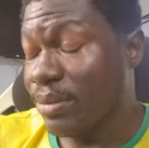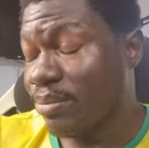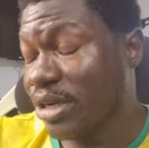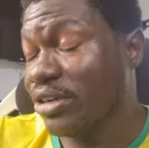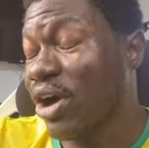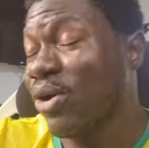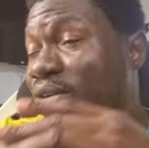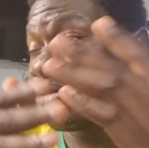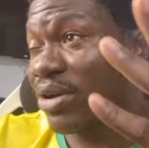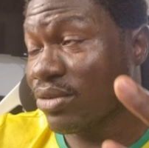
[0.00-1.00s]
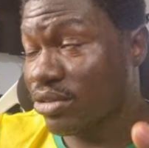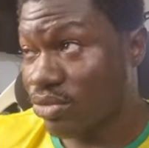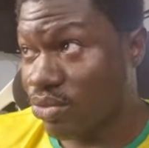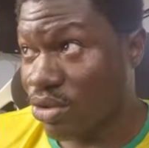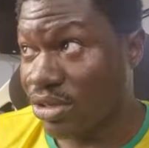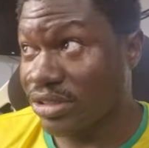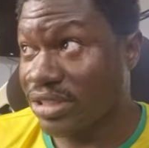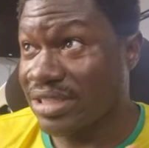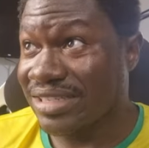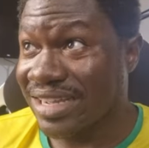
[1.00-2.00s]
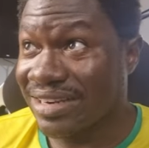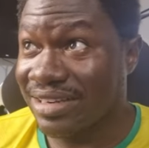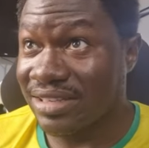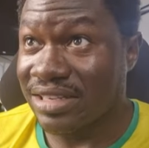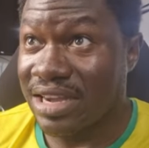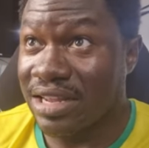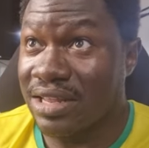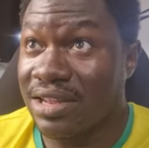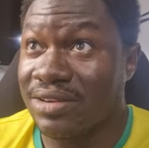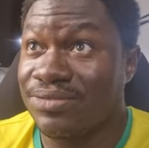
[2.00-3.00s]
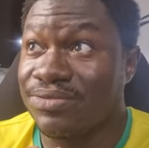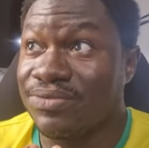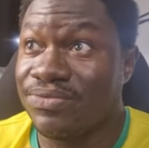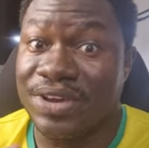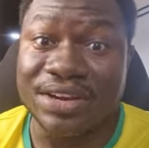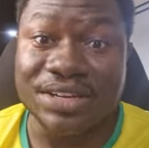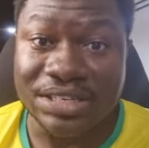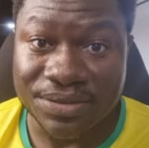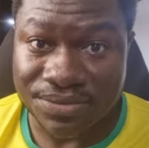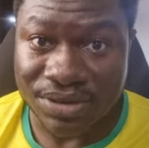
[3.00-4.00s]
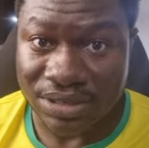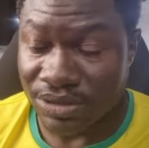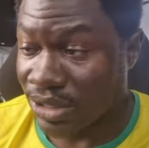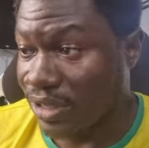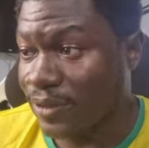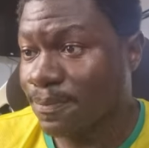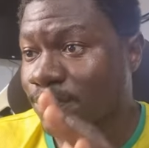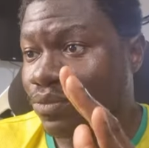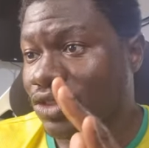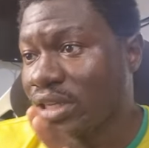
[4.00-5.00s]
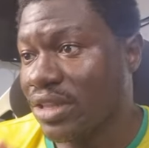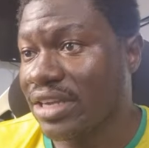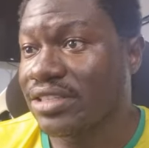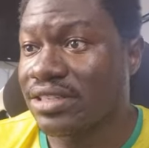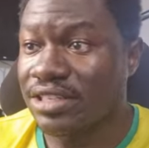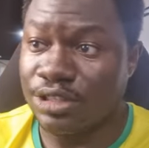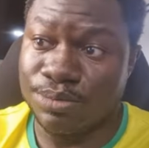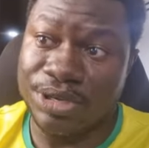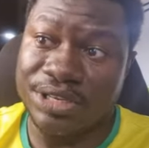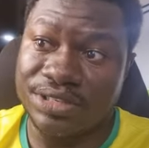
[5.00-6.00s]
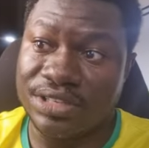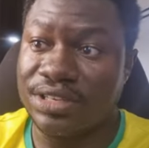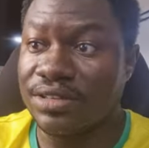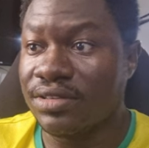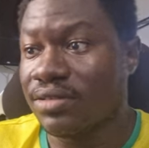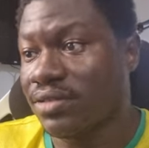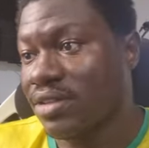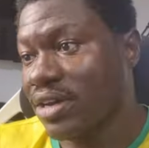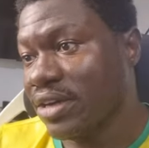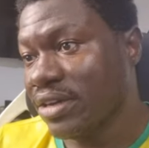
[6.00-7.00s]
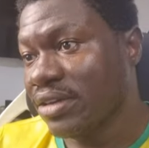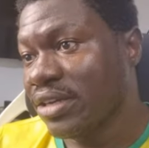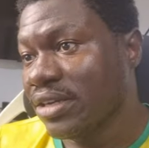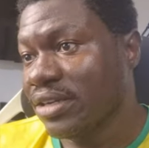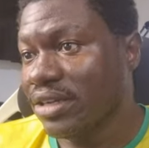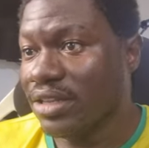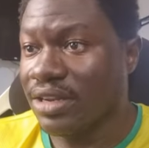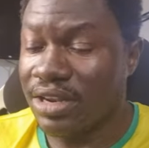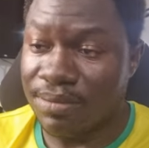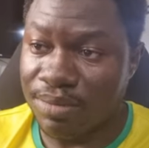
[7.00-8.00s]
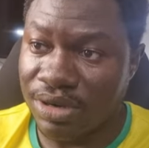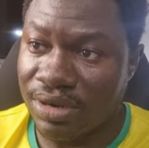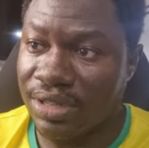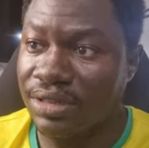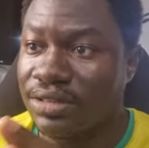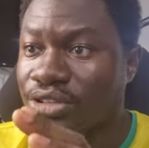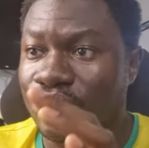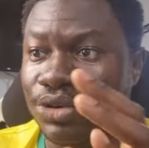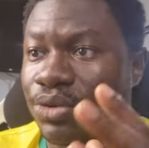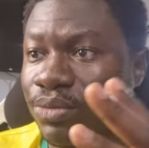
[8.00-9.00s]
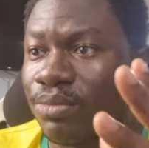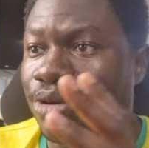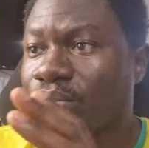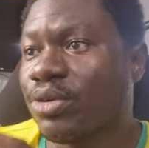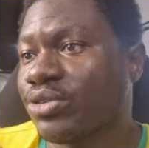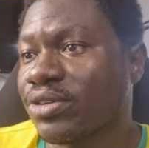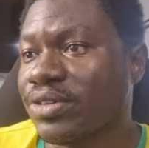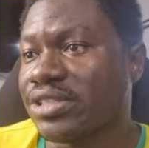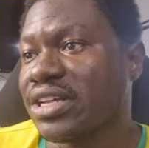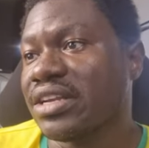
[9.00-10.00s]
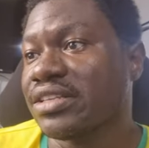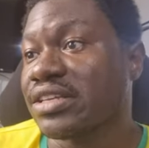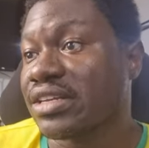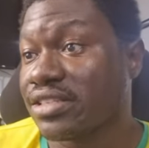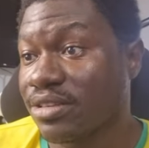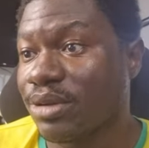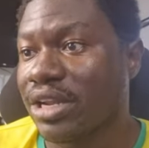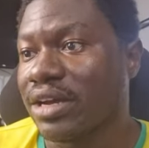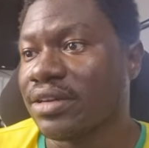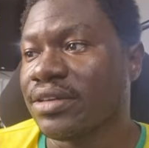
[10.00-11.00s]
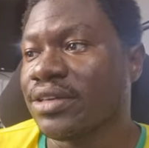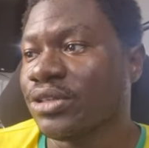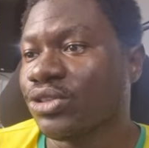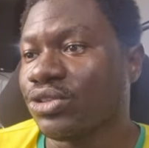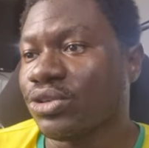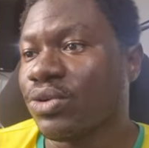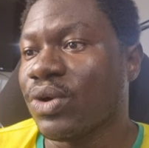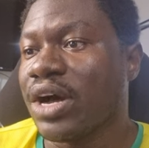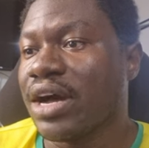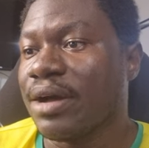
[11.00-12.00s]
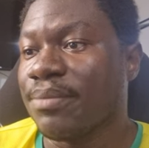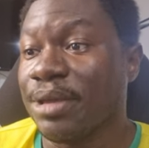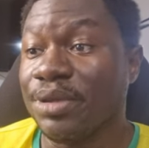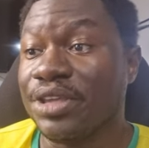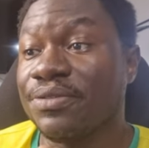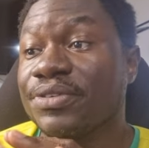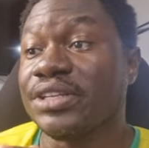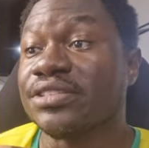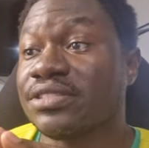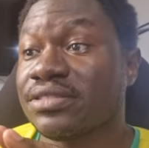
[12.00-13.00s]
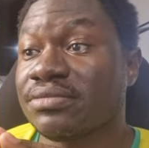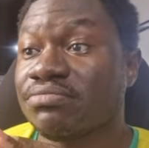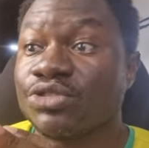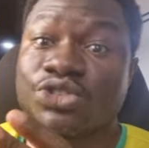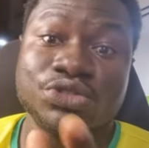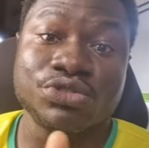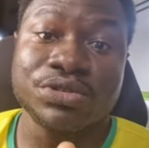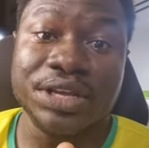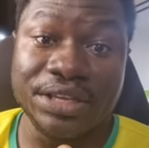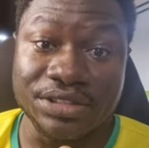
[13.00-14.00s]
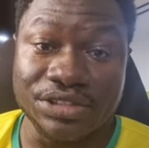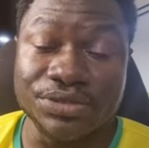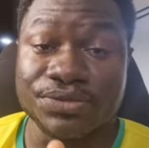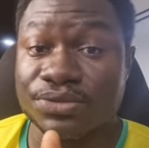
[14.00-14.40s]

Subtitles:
But all around the world, the standards are not very different, okay? That's the spacing, the numbering, most of the standards are similar. So maybe if it's strange,